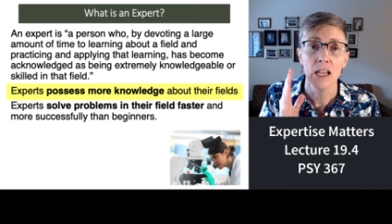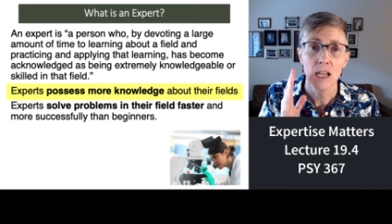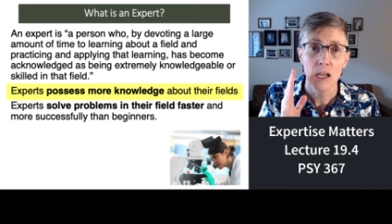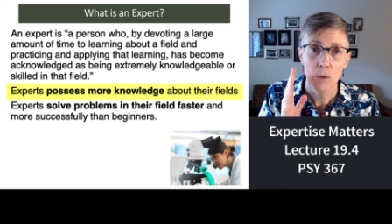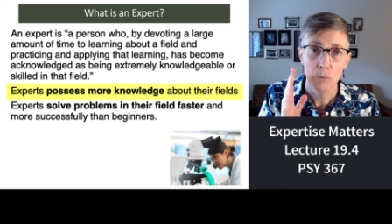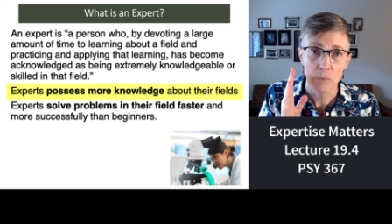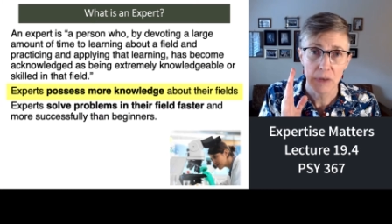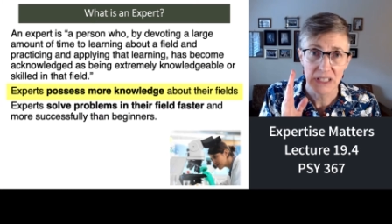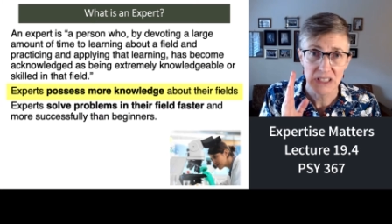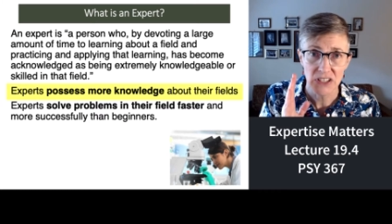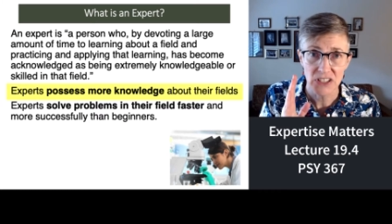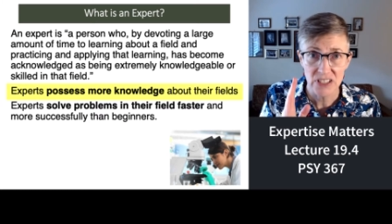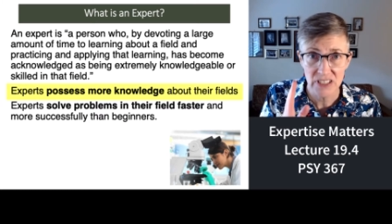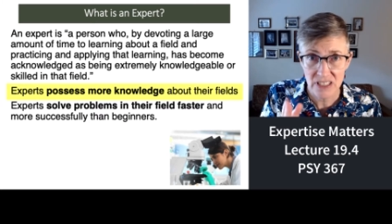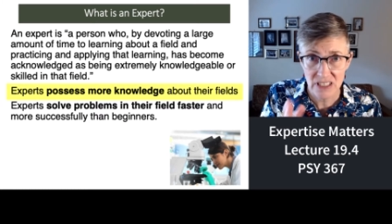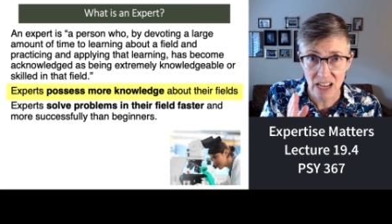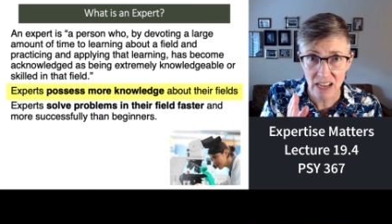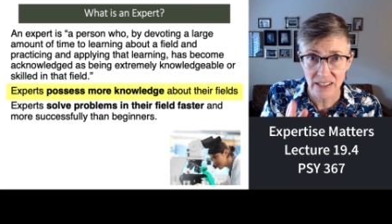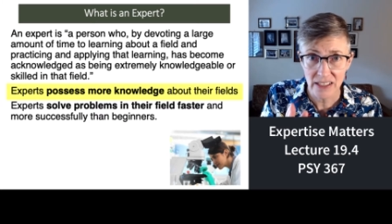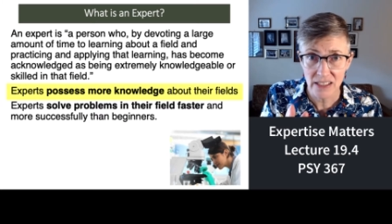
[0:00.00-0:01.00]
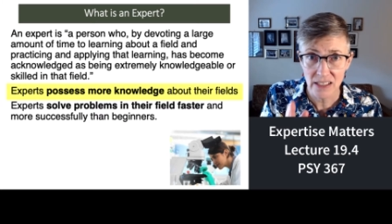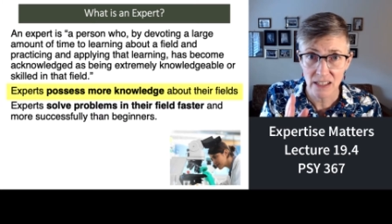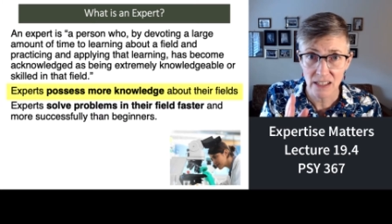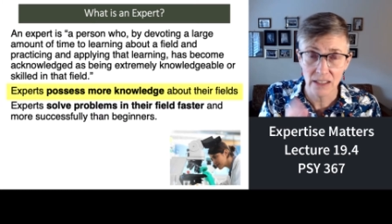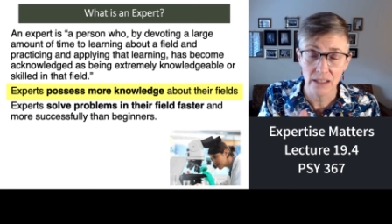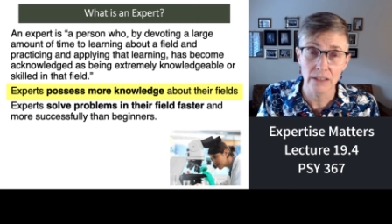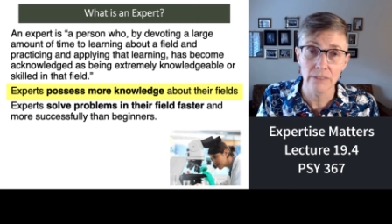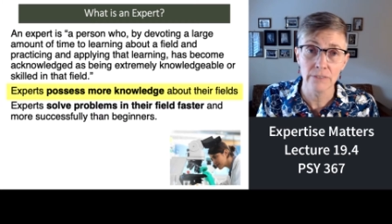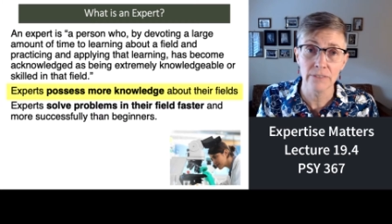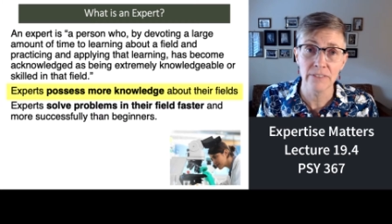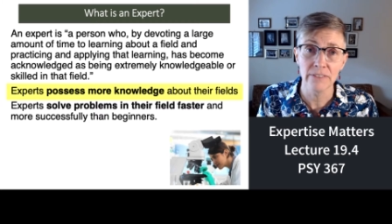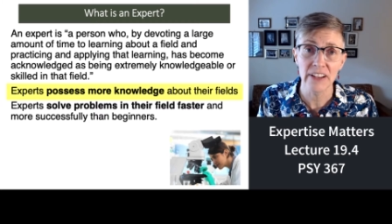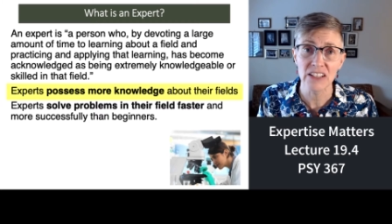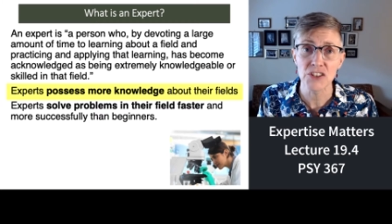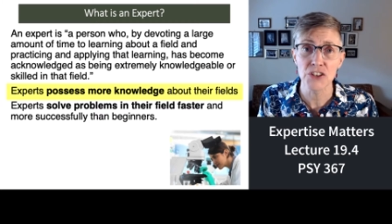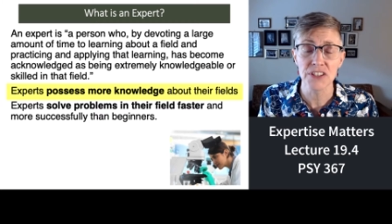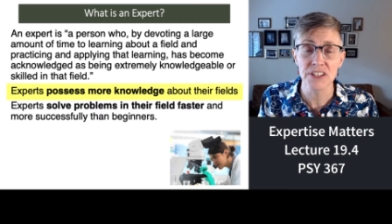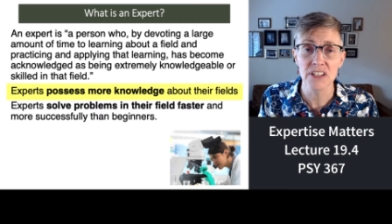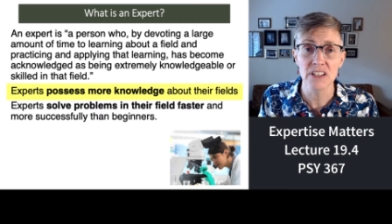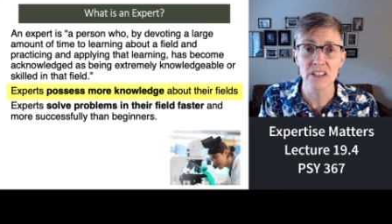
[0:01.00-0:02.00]
but studying infectious
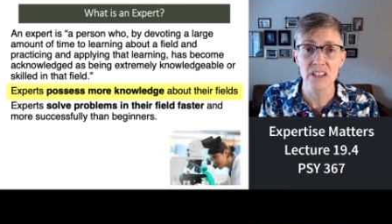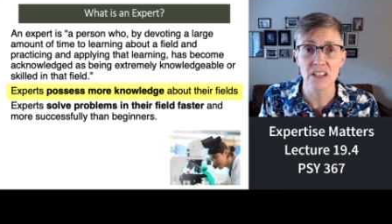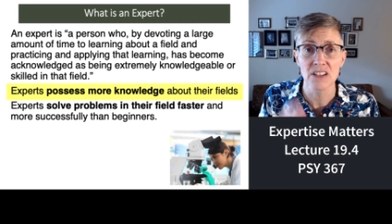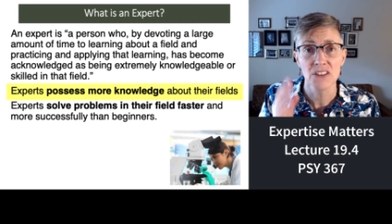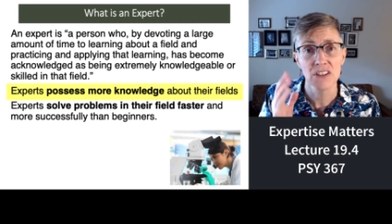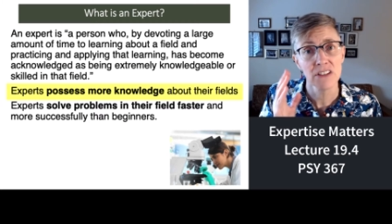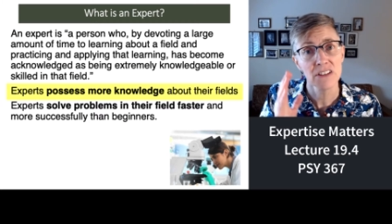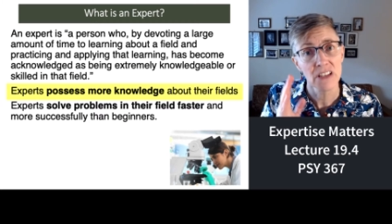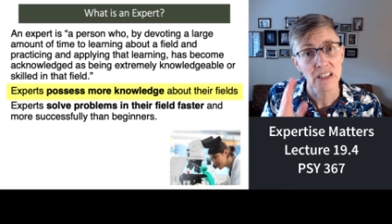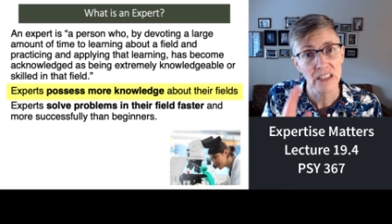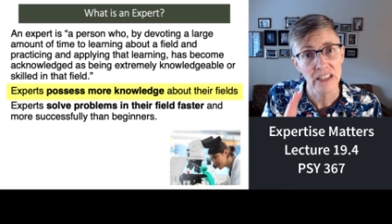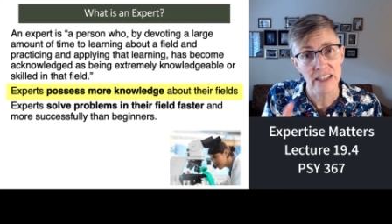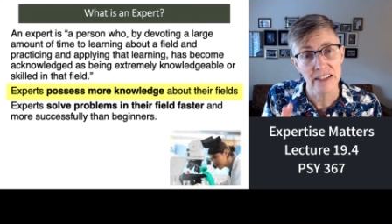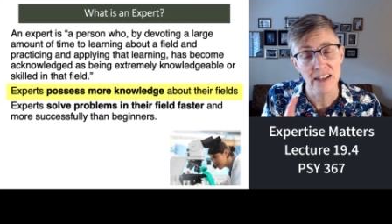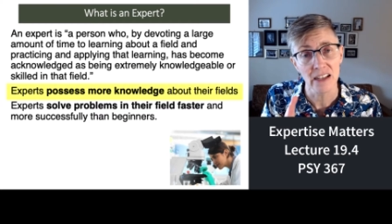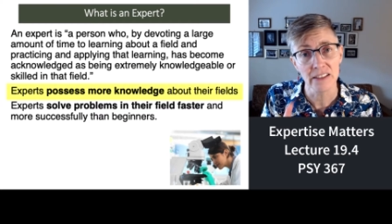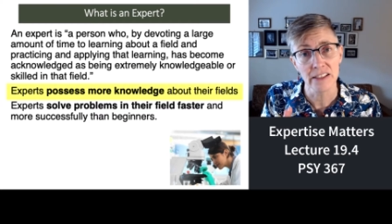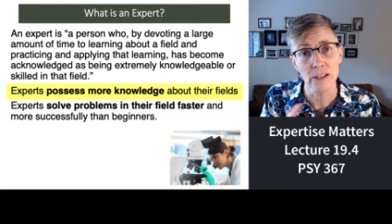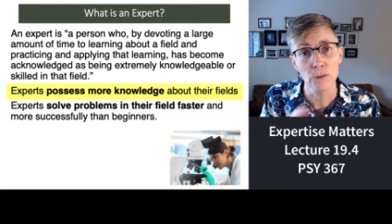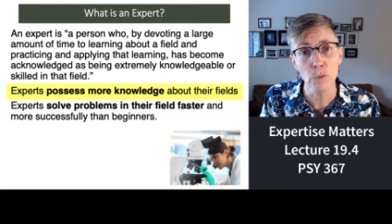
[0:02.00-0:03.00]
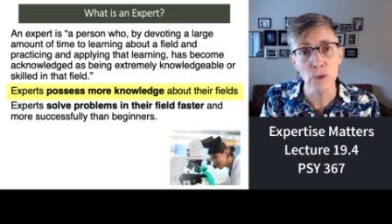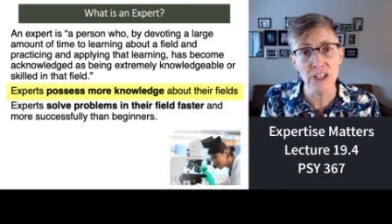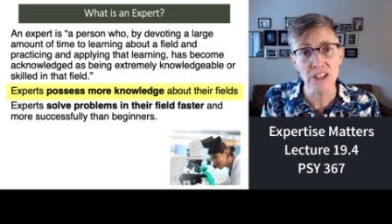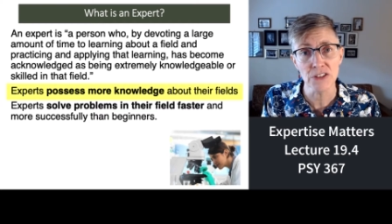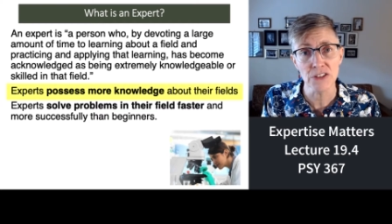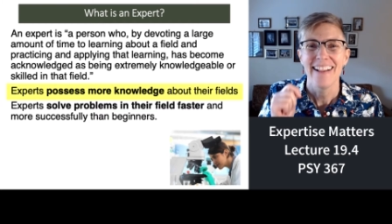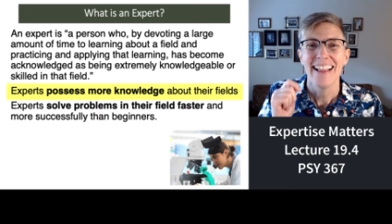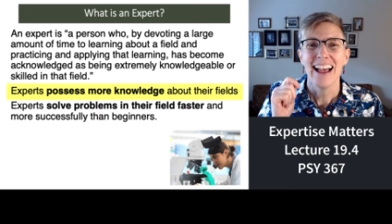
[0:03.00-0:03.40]
diseases and conducting research.